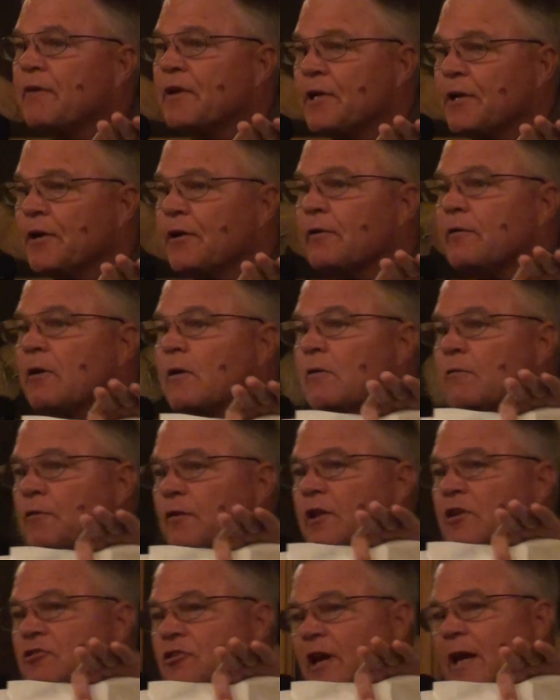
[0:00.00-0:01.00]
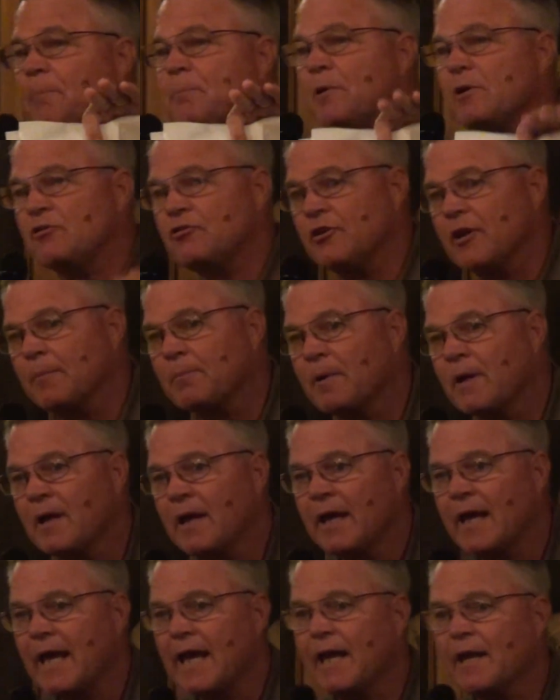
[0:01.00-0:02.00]
every year for the
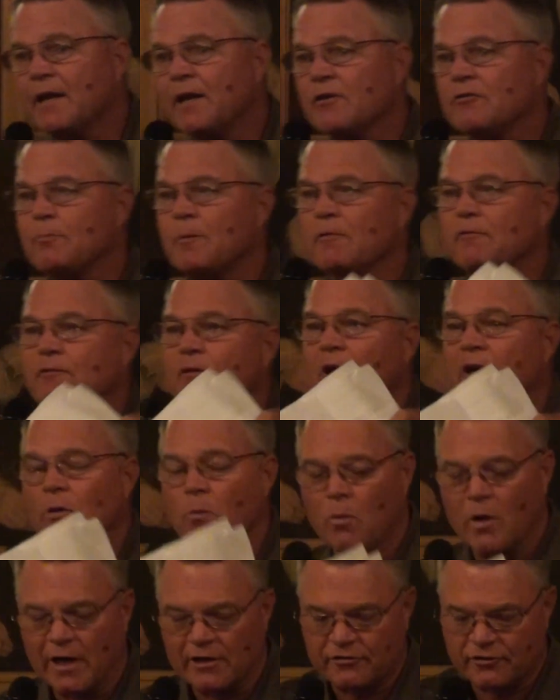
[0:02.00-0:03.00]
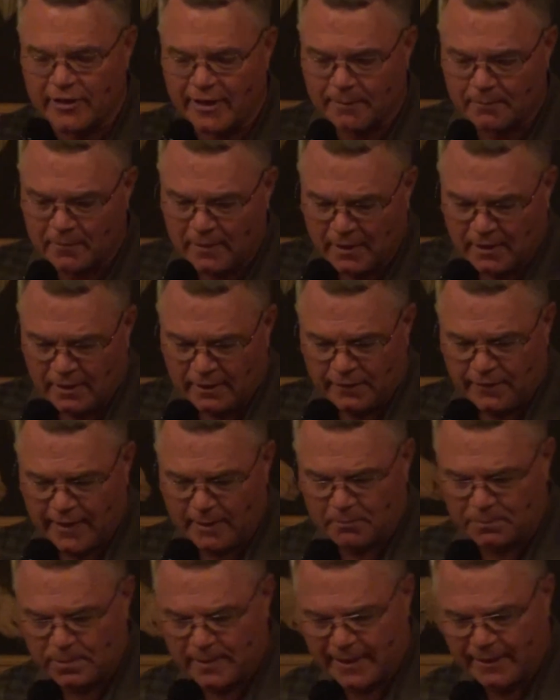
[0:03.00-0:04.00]
championship, and it's been fun to watch them
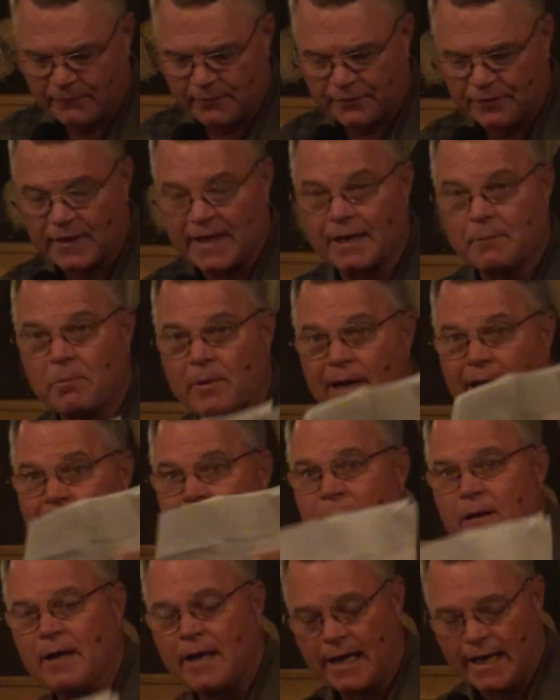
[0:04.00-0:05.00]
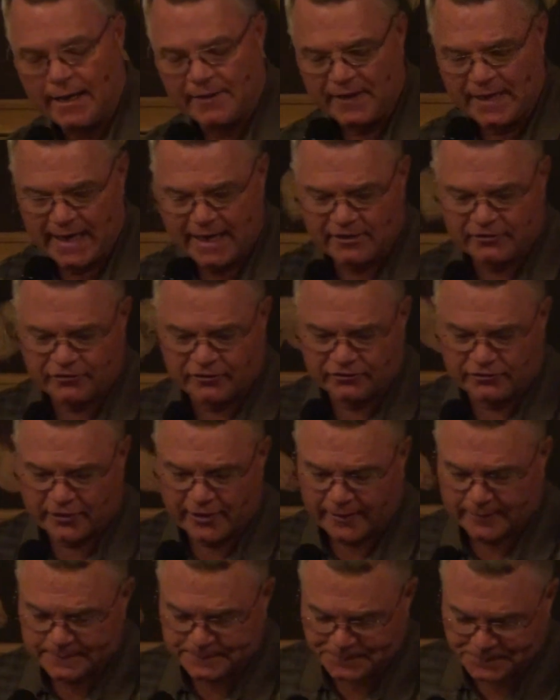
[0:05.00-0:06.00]
play with Ryan and the
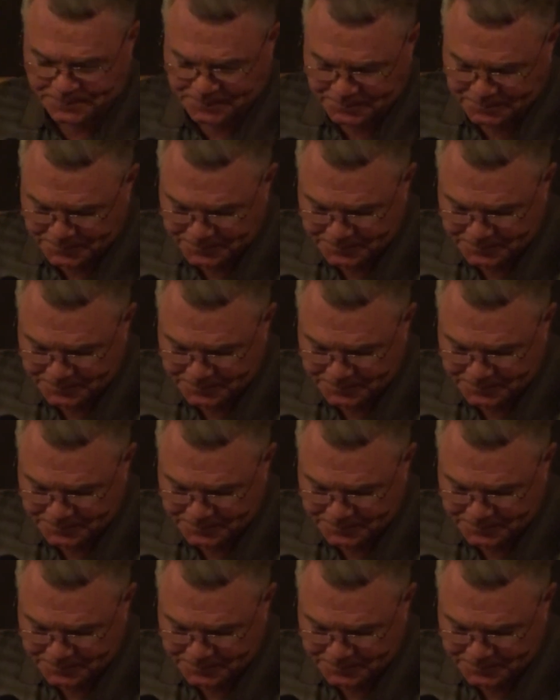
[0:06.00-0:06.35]
Aces there.